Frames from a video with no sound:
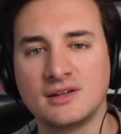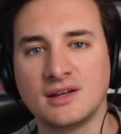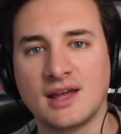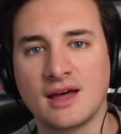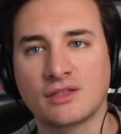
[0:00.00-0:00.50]
You
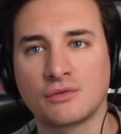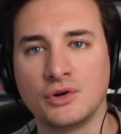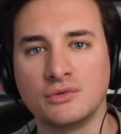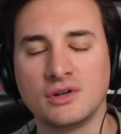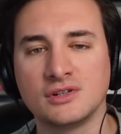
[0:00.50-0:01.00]
can get
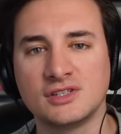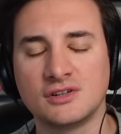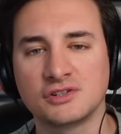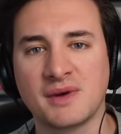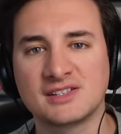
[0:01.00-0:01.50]
through Dirty
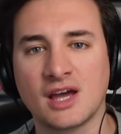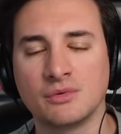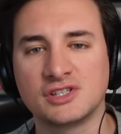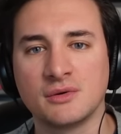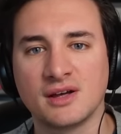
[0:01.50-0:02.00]
Dutch Mantell
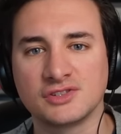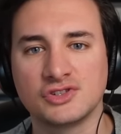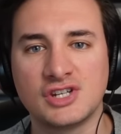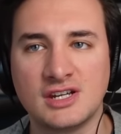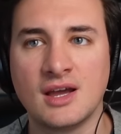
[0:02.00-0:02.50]
with two L's
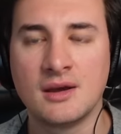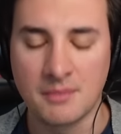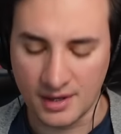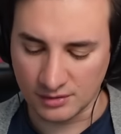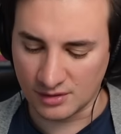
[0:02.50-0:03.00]
at
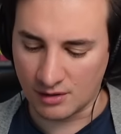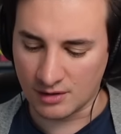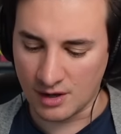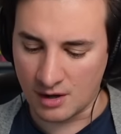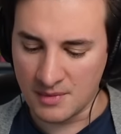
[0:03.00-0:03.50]

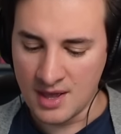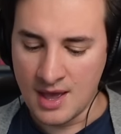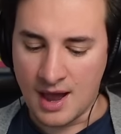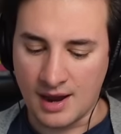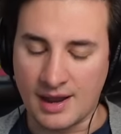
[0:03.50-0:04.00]
gmail.com.
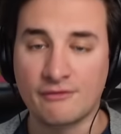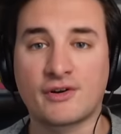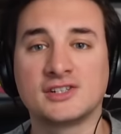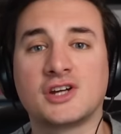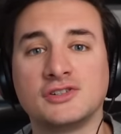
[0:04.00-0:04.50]
I have Franchise